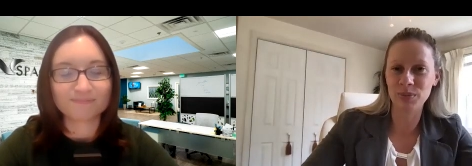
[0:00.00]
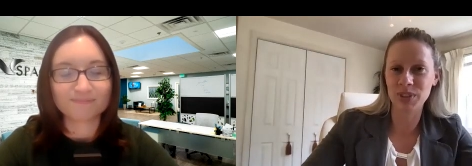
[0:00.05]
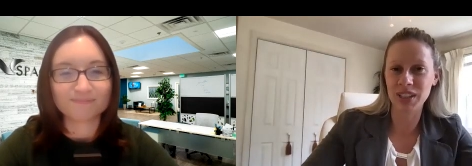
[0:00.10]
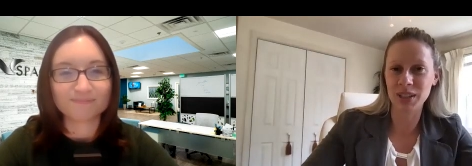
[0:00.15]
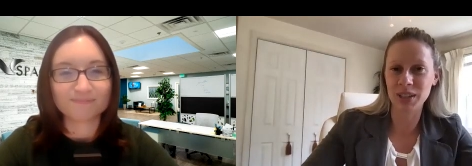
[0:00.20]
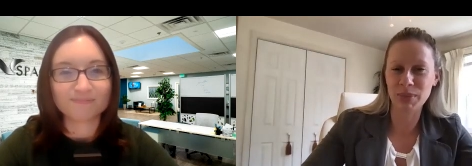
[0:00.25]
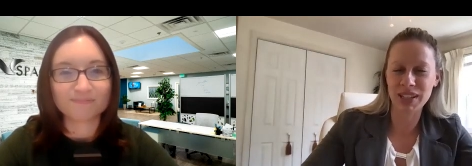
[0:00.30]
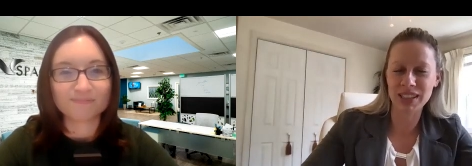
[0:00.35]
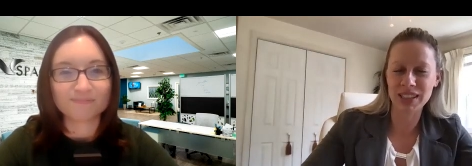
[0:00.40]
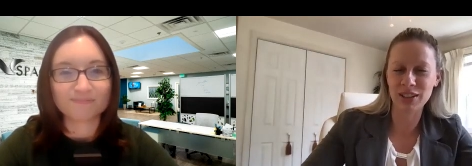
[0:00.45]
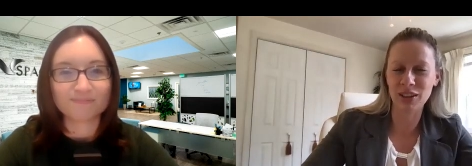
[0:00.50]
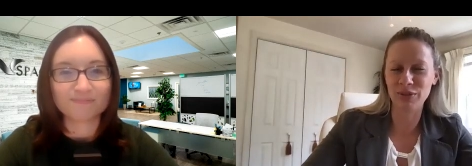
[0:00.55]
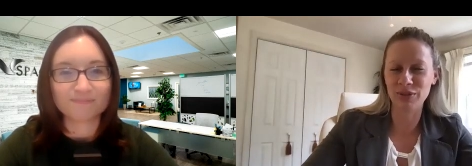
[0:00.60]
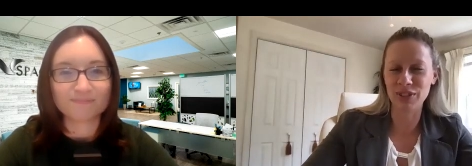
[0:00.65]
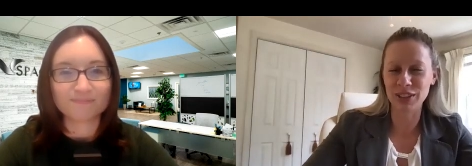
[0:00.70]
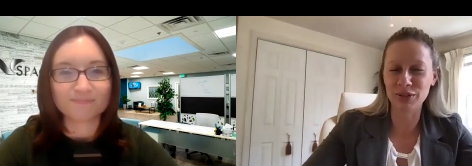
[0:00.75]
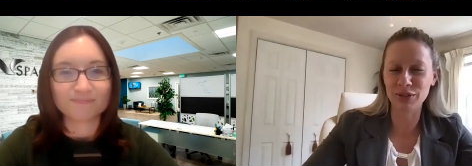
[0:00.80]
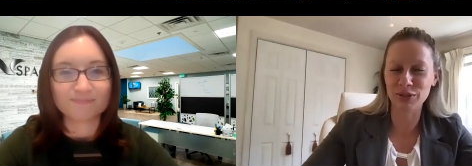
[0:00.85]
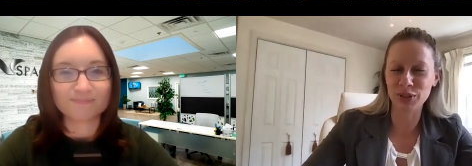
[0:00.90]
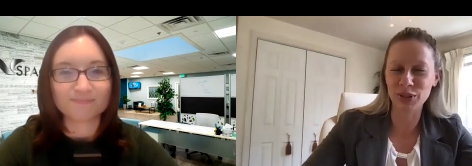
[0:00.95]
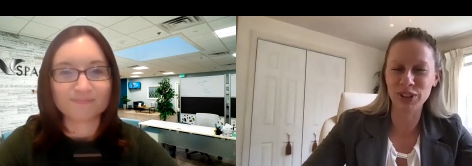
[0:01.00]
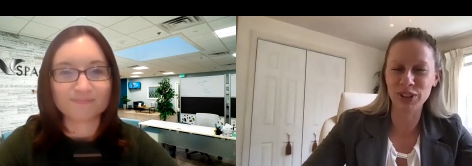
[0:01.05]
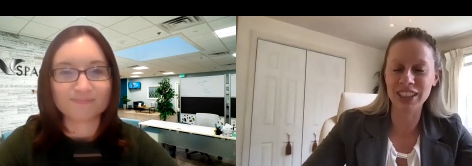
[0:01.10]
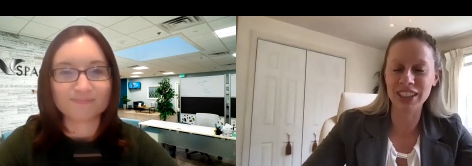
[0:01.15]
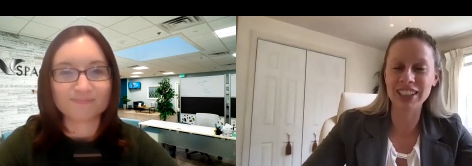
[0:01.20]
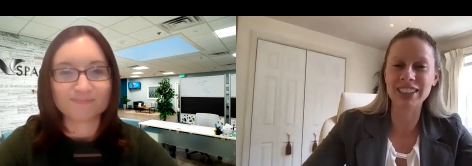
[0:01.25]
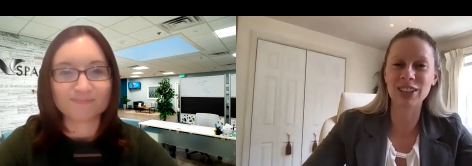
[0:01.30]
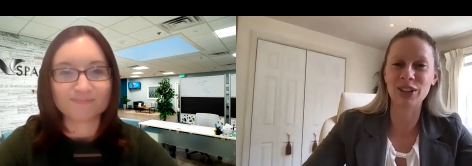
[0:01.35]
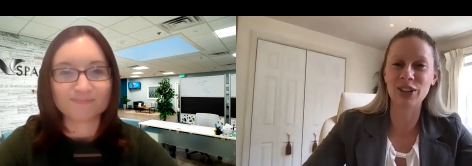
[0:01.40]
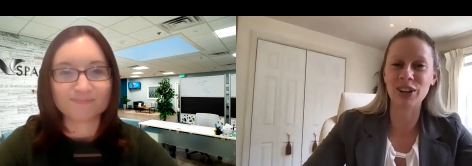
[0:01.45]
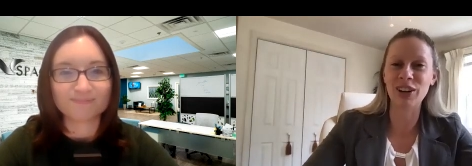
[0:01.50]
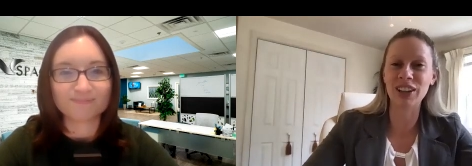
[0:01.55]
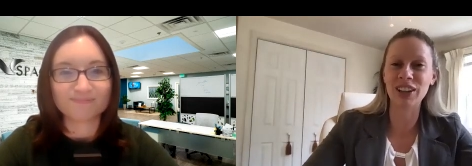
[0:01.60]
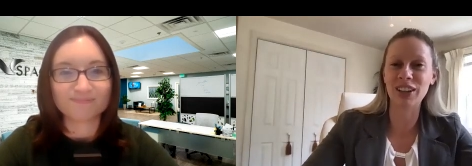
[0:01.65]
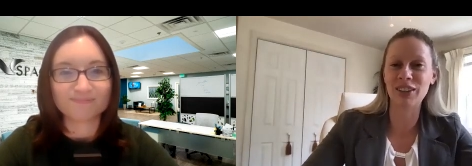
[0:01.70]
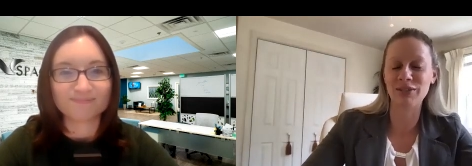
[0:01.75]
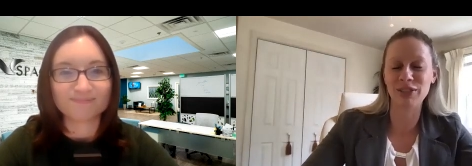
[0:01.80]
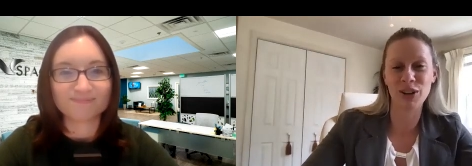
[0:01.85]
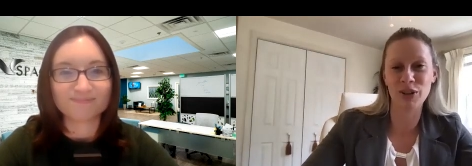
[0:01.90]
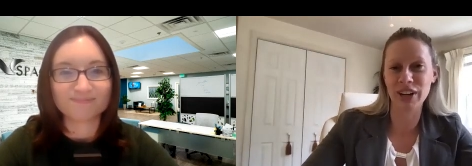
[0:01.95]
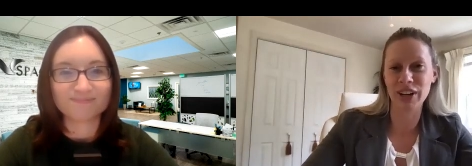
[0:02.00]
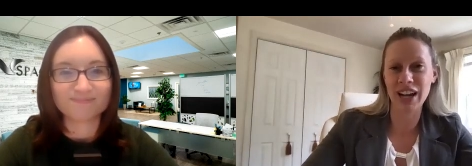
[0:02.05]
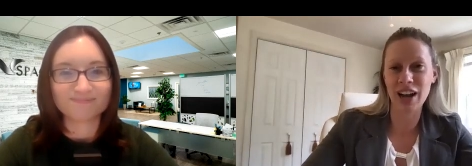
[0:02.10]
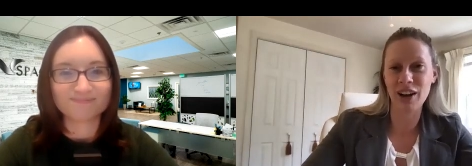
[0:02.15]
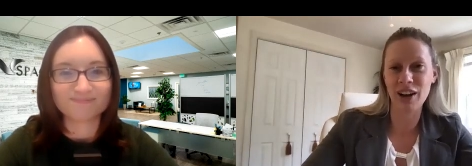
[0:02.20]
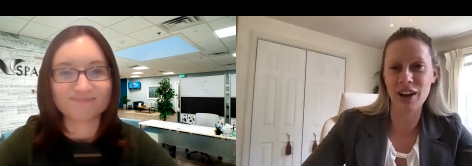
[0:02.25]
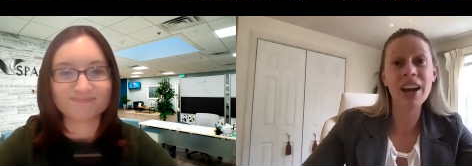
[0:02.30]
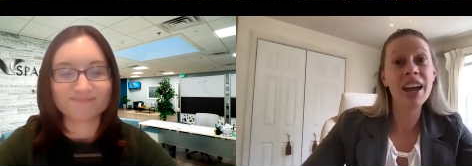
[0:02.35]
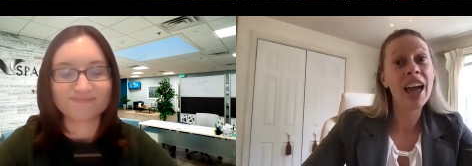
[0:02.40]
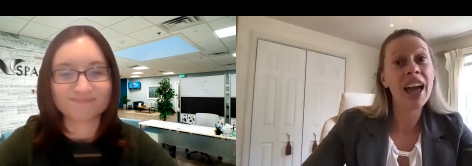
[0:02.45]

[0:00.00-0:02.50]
Speaker 1: dig myself as a foodie, so I love going out.